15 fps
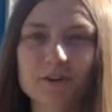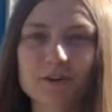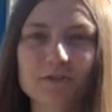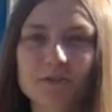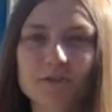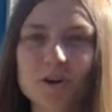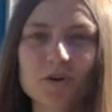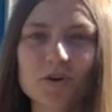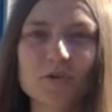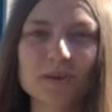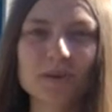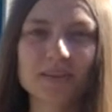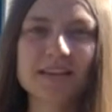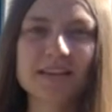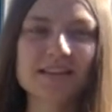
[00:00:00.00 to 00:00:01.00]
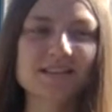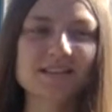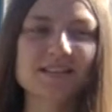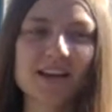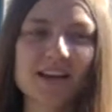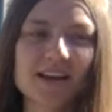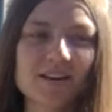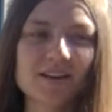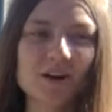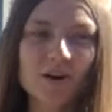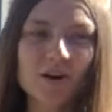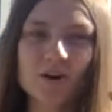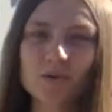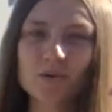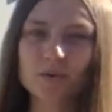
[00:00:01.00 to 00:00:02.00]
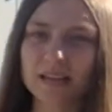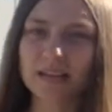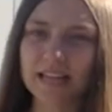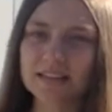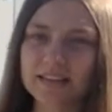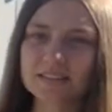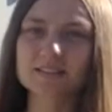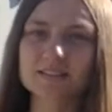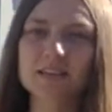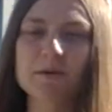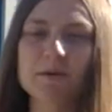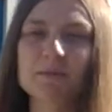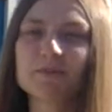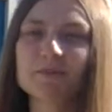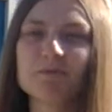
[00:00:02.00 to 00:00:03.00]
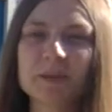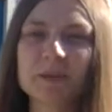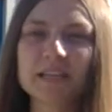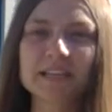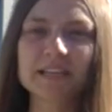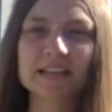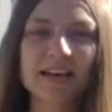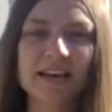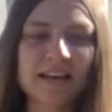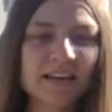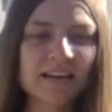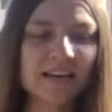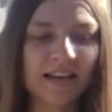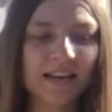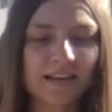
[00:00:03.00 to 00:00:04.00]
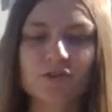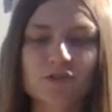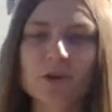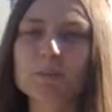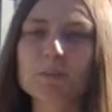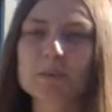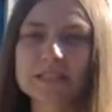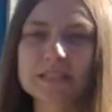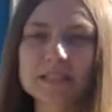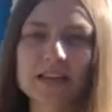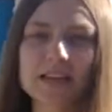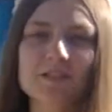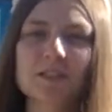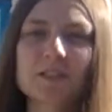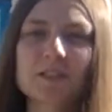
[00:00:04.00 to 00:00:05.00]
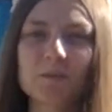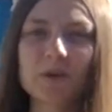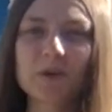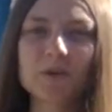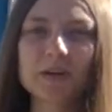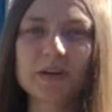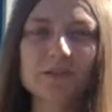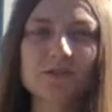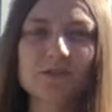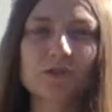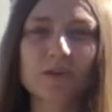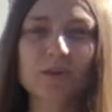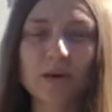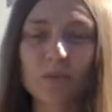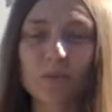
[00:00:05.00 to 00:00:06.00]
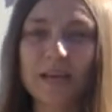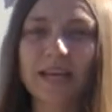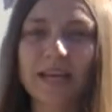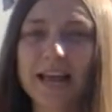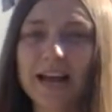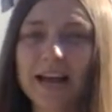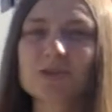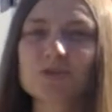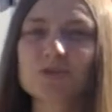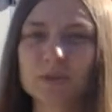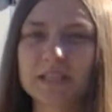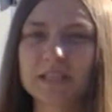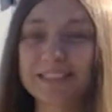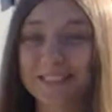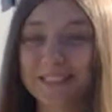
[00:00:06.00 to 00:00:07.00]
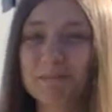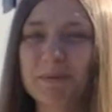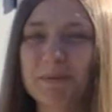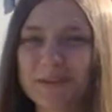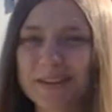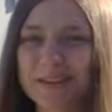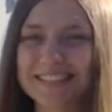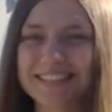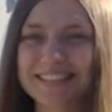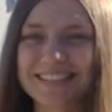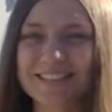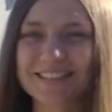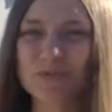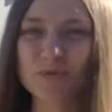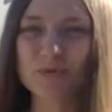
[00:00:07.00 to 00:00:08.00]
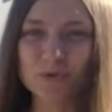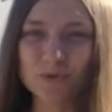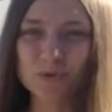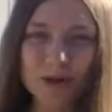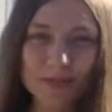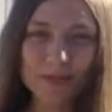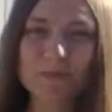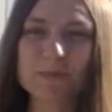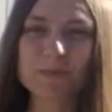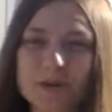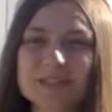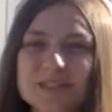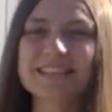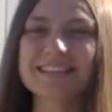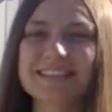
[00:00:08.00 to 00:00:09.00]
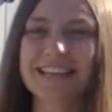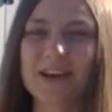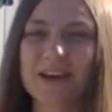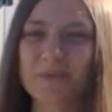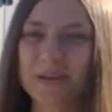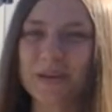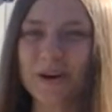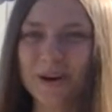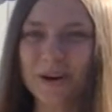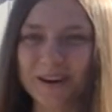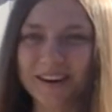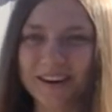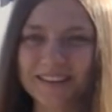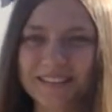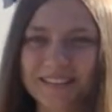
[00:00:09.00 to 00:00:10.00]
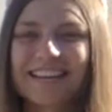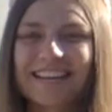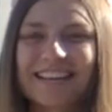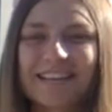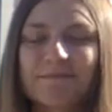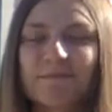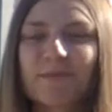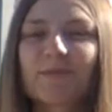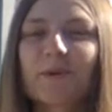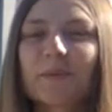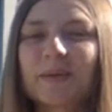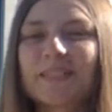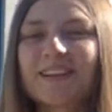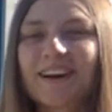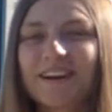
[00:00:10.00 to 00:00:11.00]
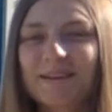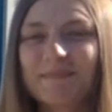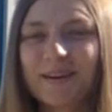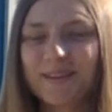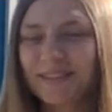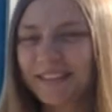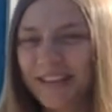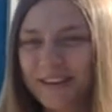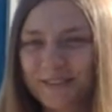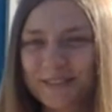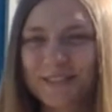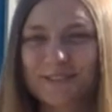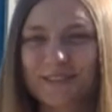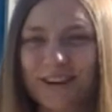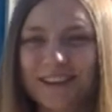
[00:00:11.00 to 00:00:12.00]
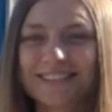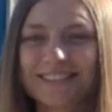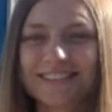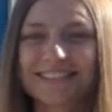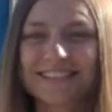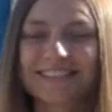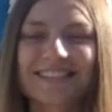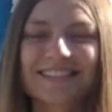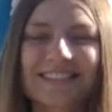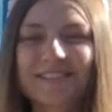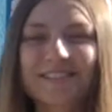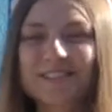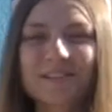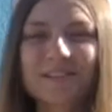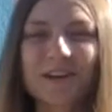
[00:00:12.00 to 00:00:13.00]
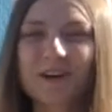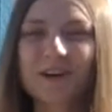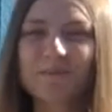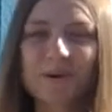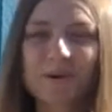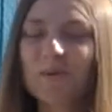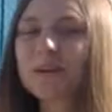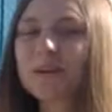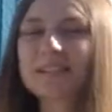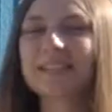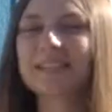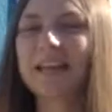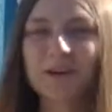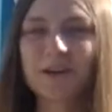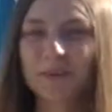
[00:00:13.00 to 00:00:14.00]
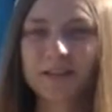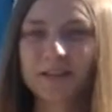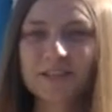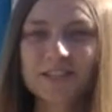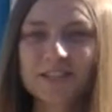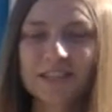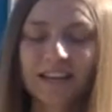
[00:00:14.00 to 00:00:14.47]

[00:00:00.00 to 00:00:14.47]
flow within inside our own landscape of being that interprets life experience so that we can actually experience it through the person that we are. Before we talk about the language of consciousness, let's just talk about what is language.